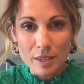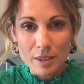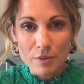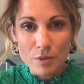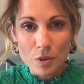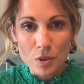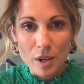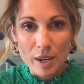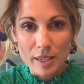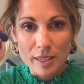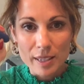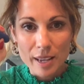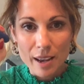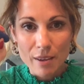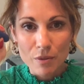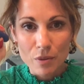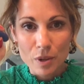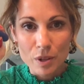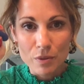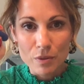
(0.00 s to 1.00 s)
If you guys
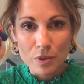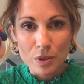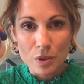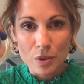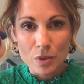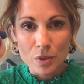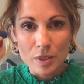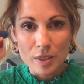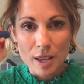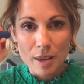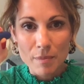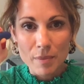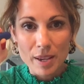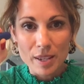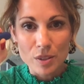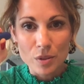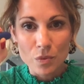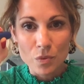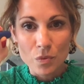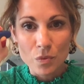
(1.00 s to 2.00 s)
have one of those, that
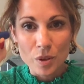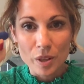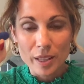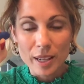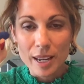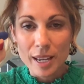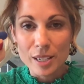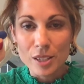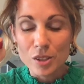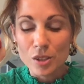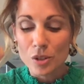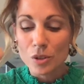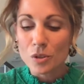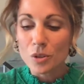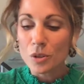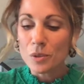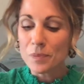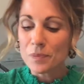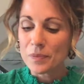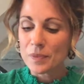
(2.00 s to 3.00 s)
makes a really nice
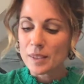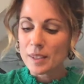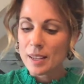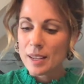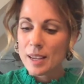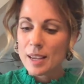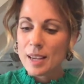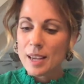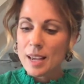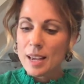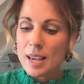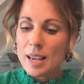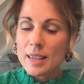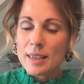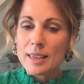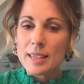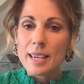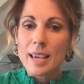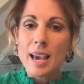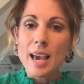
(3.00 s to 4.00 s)
circle.
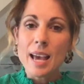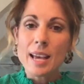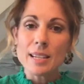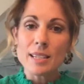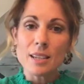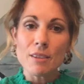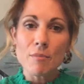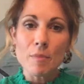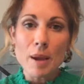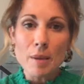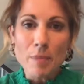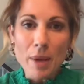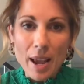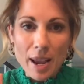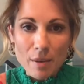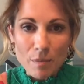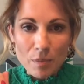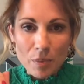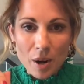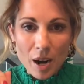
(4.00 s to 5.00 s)
The end of my
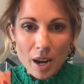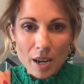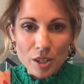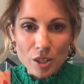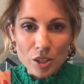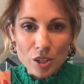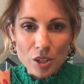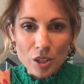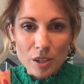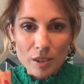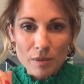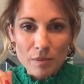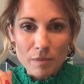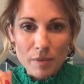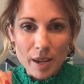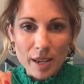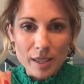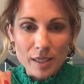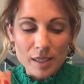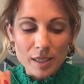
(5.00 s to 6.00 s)
paintbrush
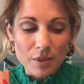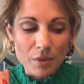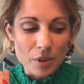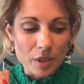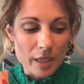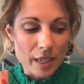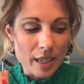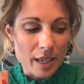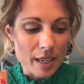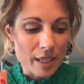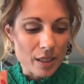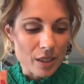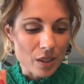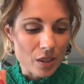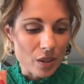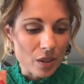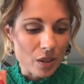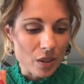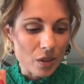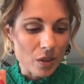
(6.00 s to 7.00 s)
makes a really nice
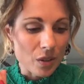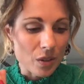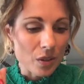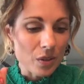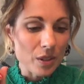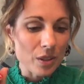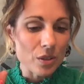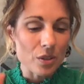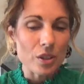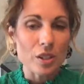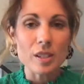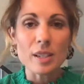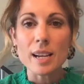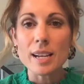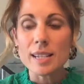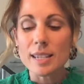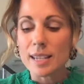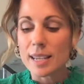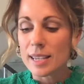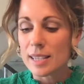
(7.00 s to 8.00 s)
circle. These are just
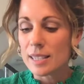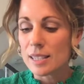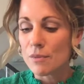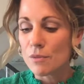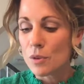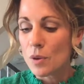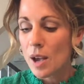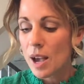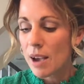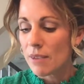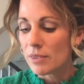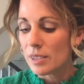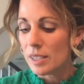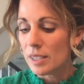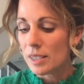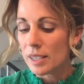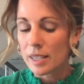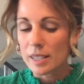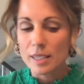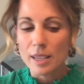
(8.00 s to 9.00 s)
ideas if you have these
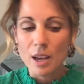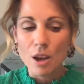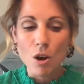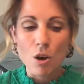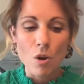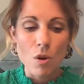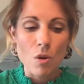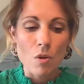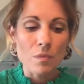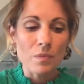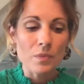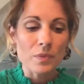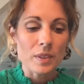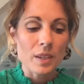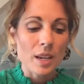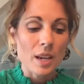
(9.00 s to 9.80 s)
things at home.